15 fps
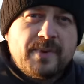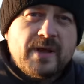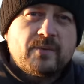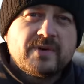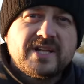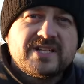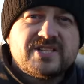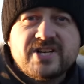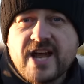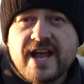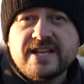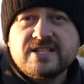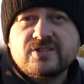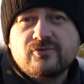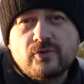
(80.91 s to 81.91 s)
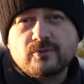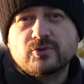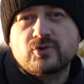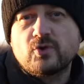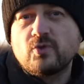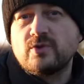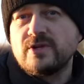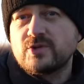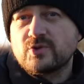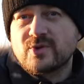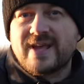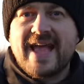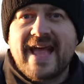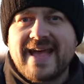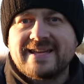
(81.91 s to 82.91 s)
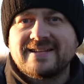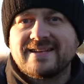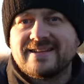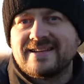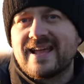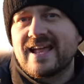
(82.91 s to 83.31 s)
back when I changed from Sony to Canon,